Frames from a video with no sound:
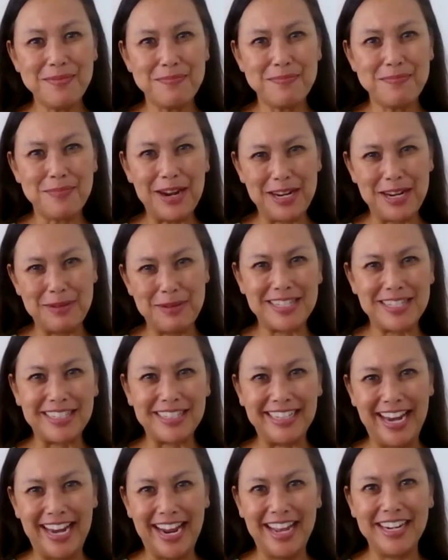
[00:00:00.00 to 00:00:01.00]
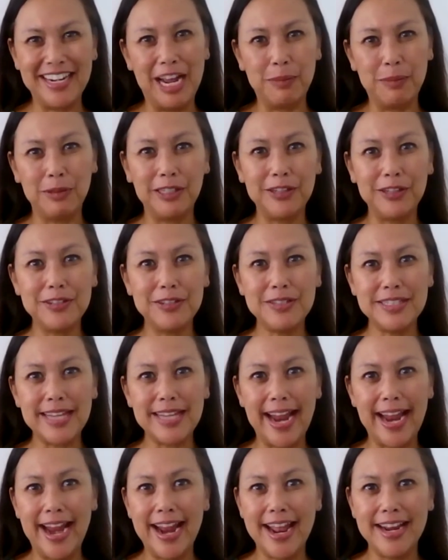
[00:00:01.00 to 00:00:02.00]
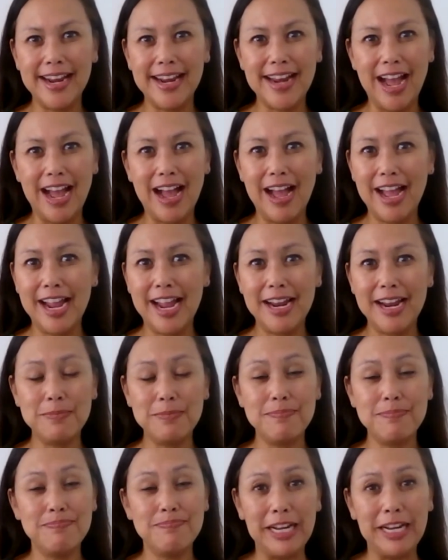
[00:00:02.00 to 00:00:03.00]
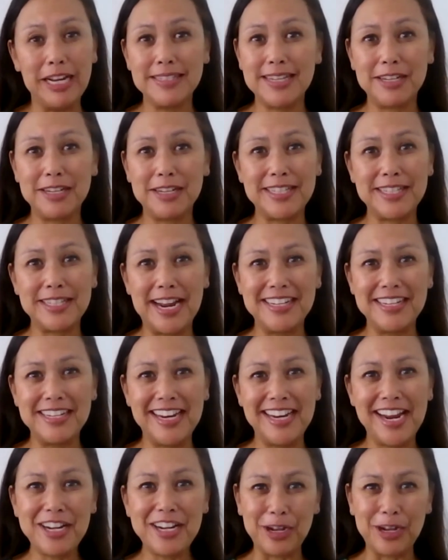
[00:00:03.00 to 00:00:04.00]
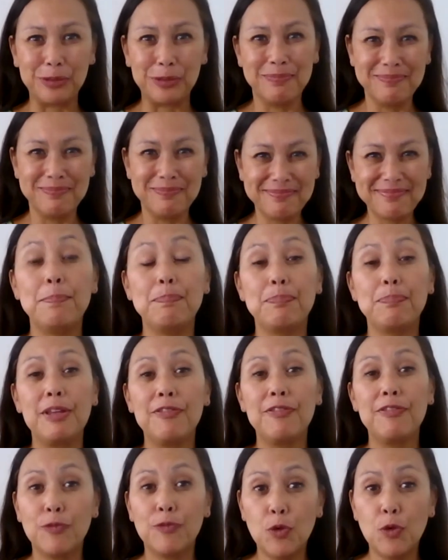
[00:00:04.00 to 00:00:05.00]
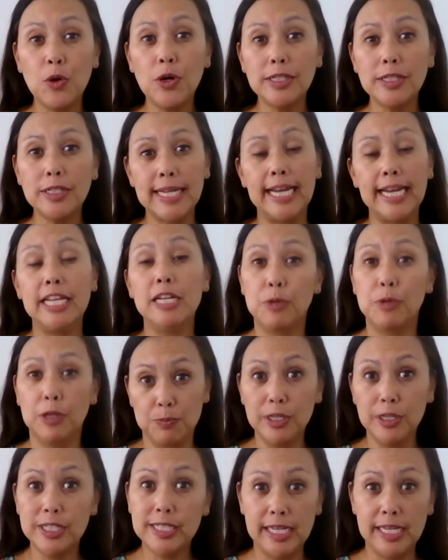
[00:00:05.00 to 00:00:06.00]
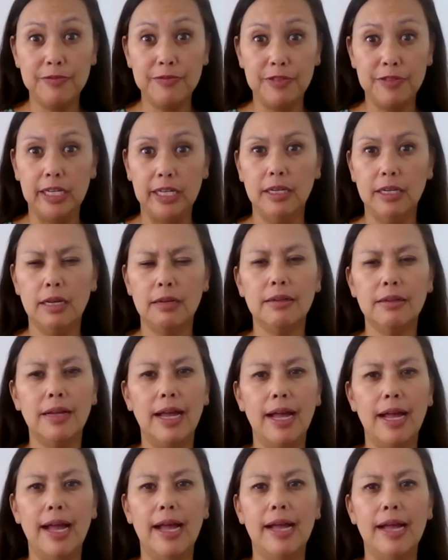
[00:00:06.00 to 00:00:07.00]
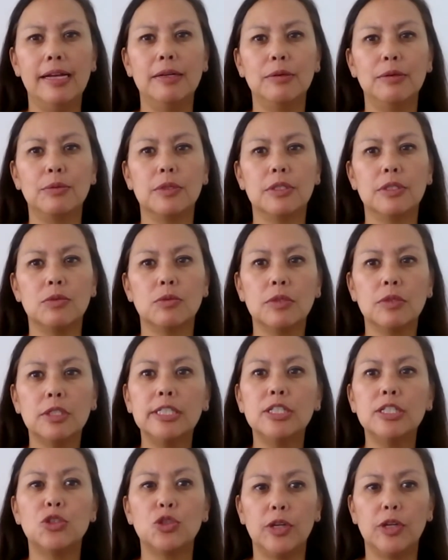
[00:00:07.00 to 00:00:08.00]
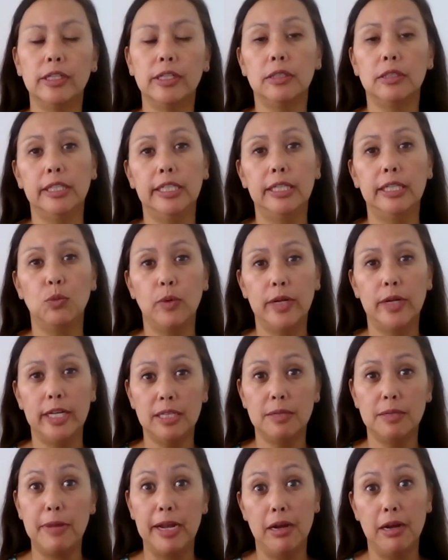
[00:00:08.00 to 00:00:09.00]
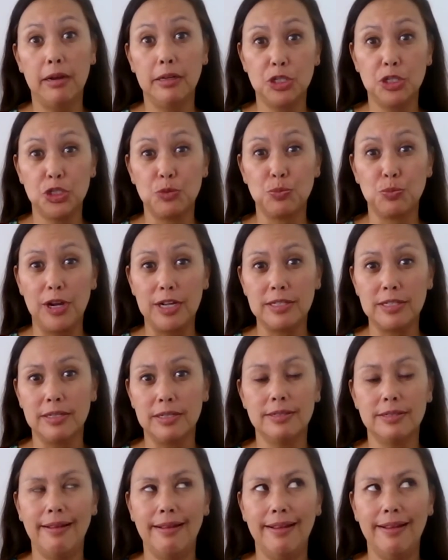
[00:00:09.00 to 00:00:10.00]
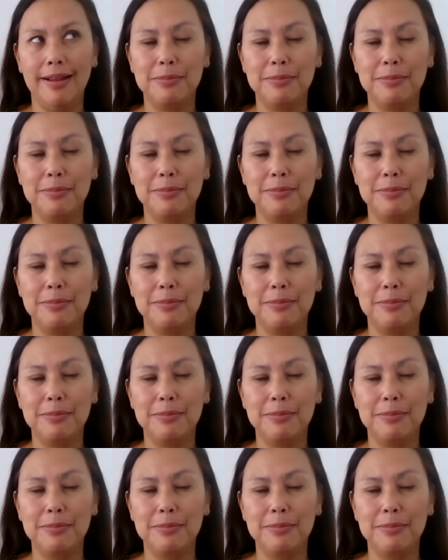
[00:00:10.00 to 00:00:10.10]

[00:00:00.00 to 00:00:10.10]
My name is Leanne Abalos, and I'm based out of San Diego. Before taking Book More TV, I was really struggling with my audition process.